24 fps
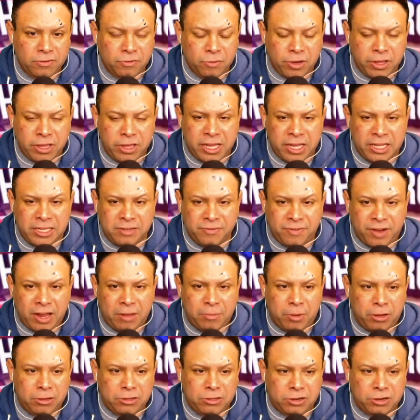Whether that's a
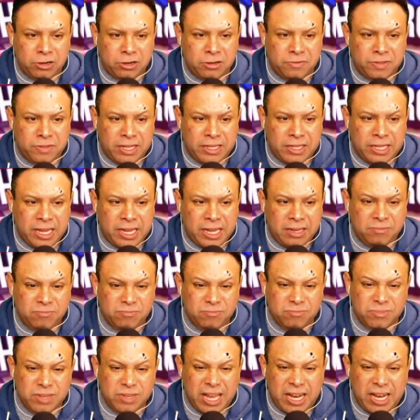viable alternative that they
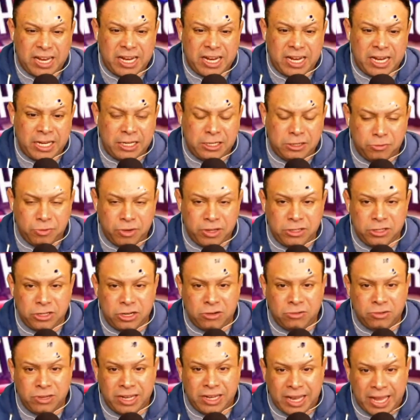had a connection with,
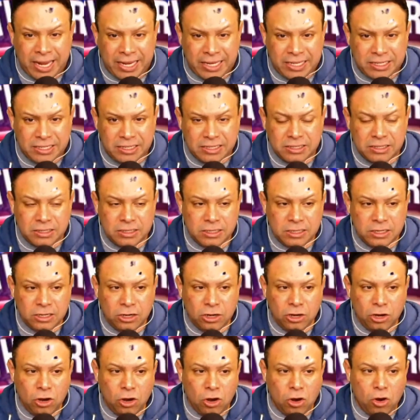generally liked,
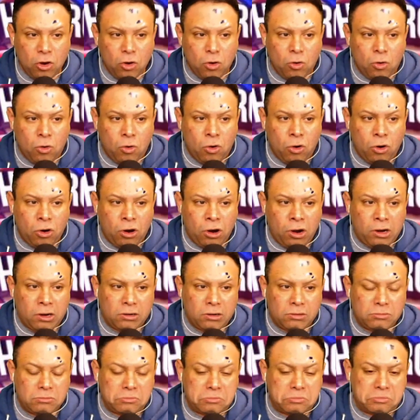or
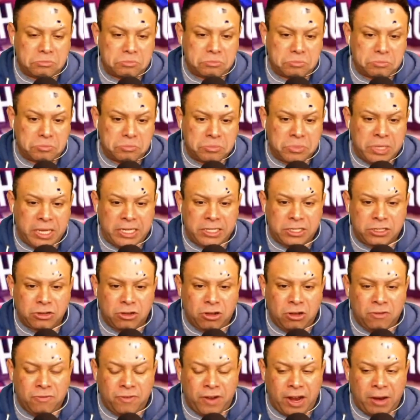they
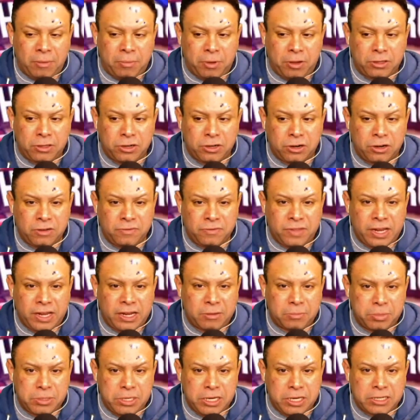saw a viable alternative that
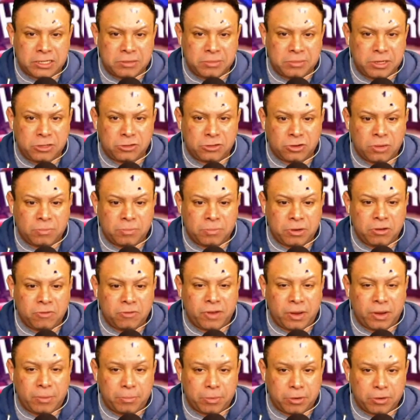could potentially be Trump in
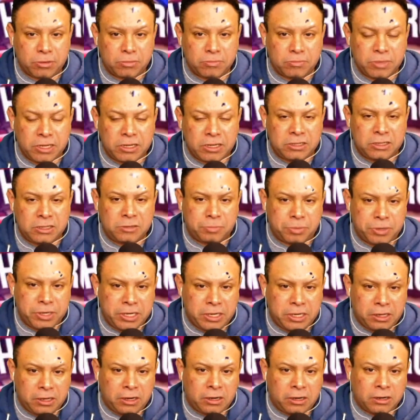November because it's pretty
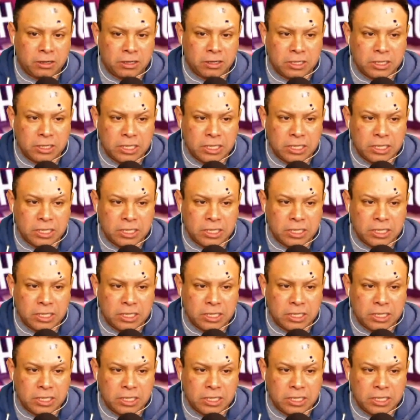clear